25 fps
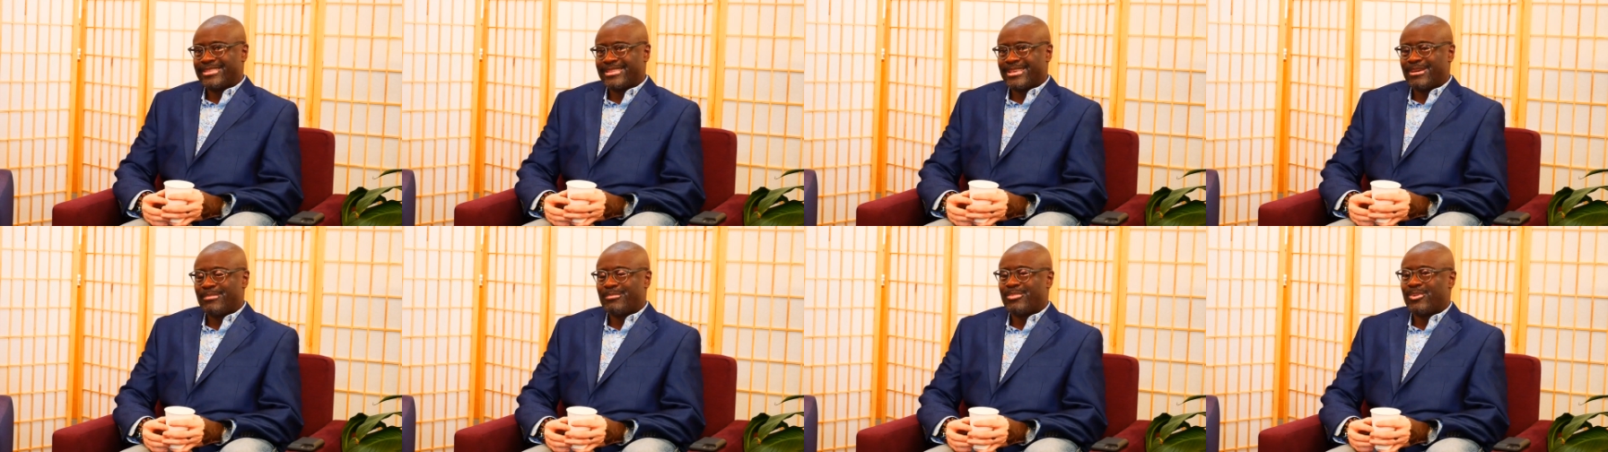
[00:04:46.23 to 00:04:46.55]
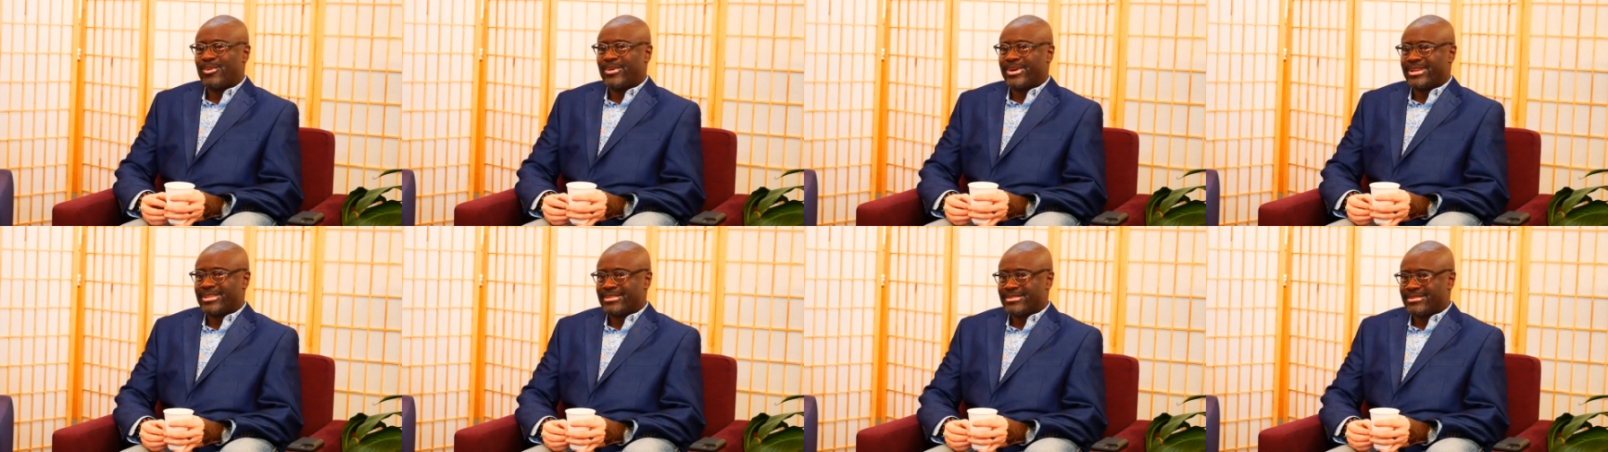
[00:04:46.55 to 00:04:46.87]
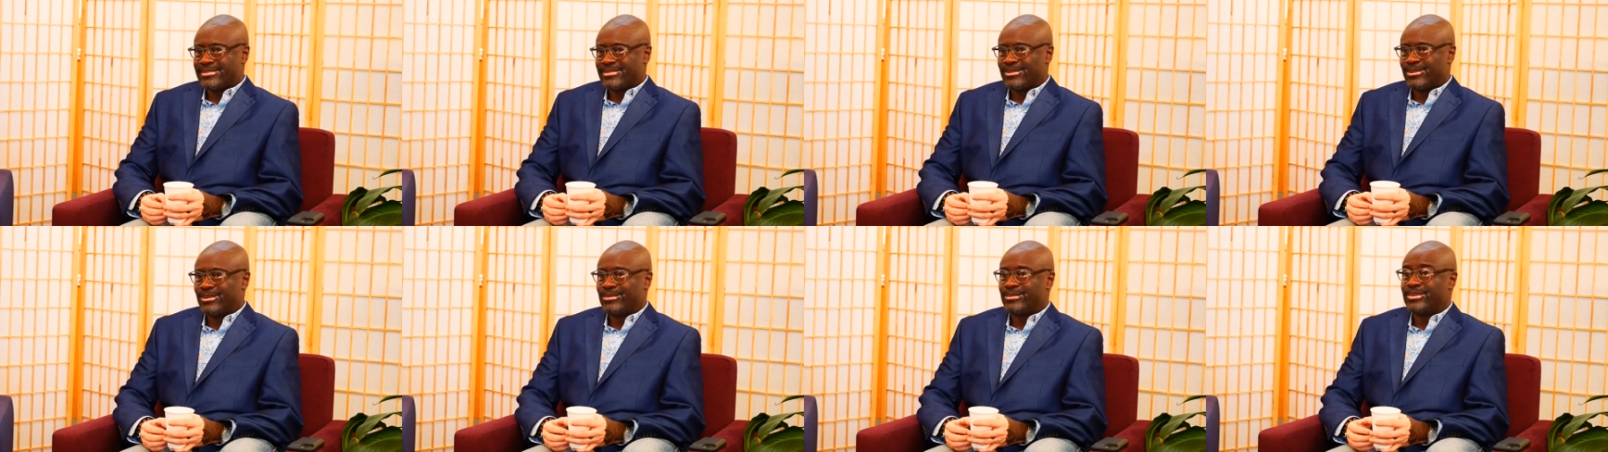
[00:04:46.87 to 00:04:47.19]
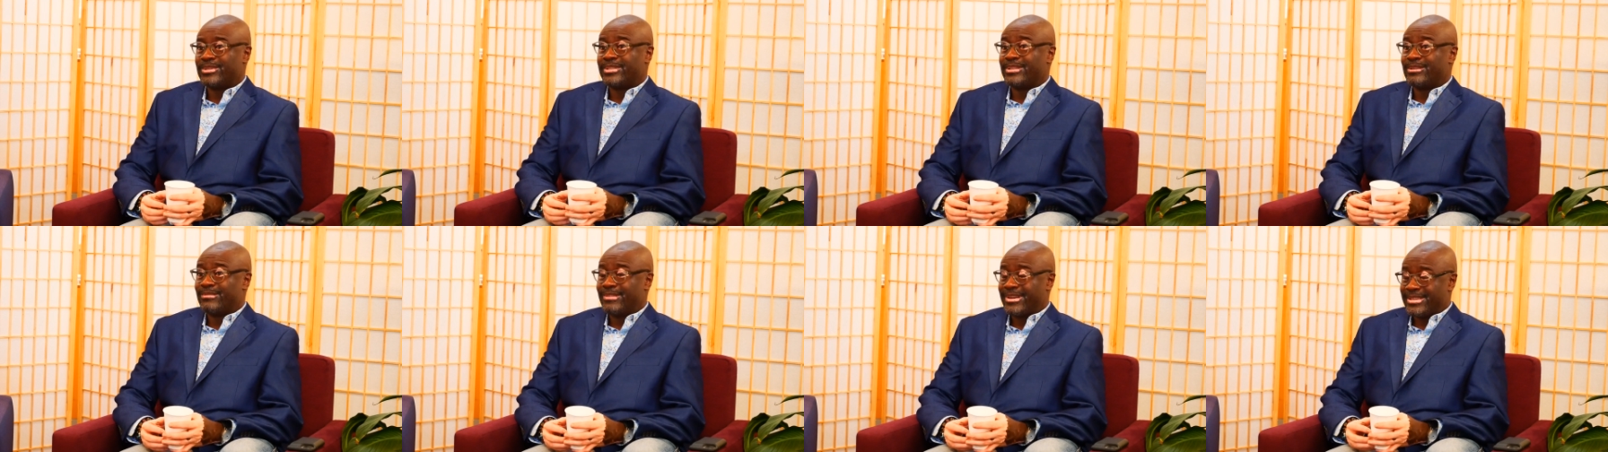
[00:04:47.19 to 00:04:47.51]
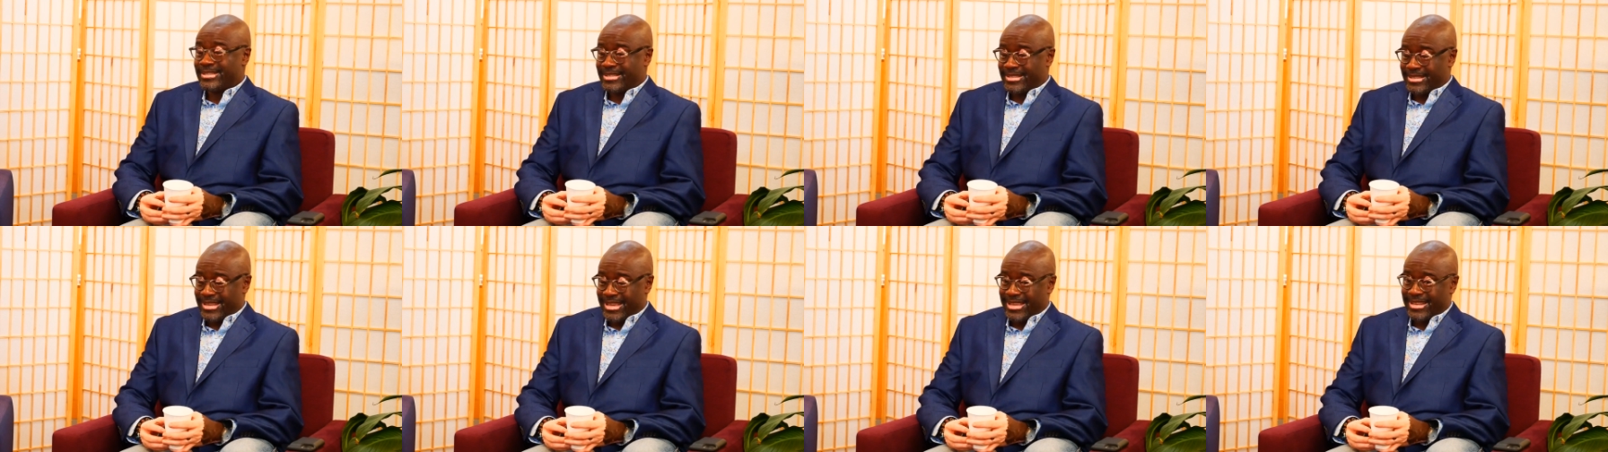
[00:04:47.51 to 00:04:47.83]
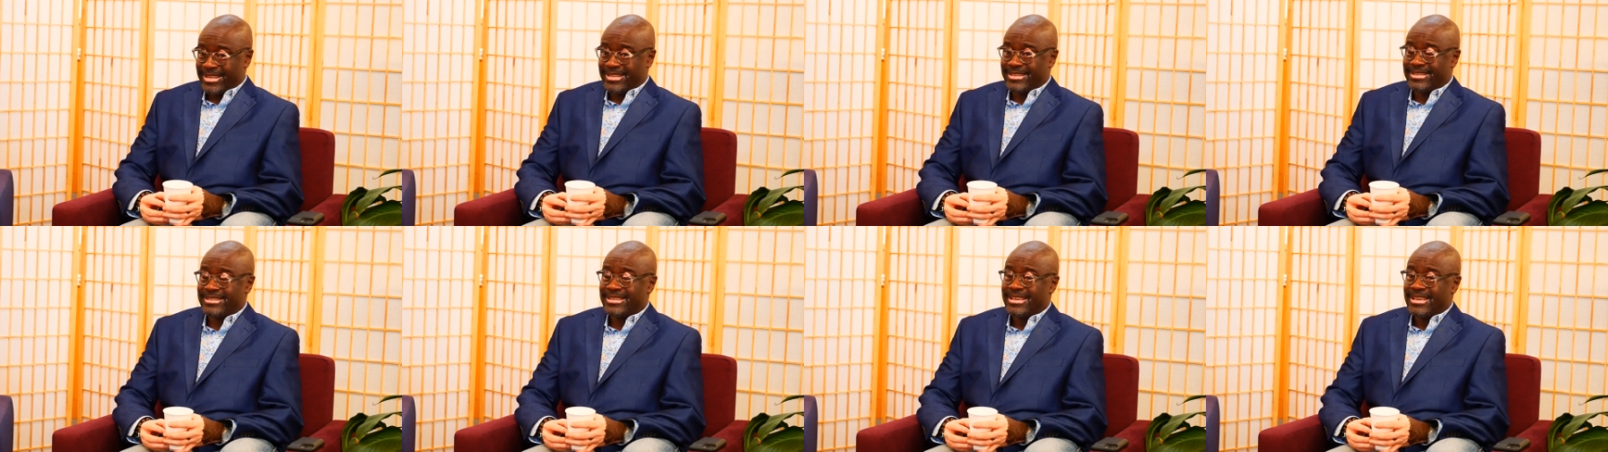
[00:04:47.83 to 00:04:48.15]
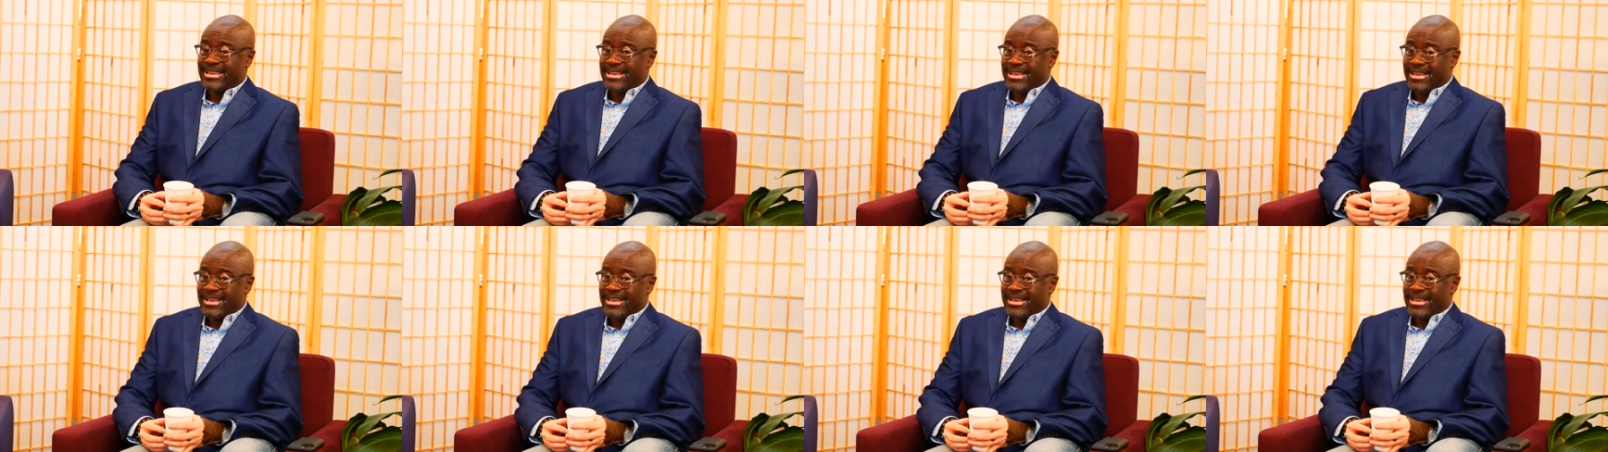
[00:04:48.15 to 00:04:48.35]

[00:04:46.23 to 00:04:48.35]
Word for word: at that point, and so it really resonated.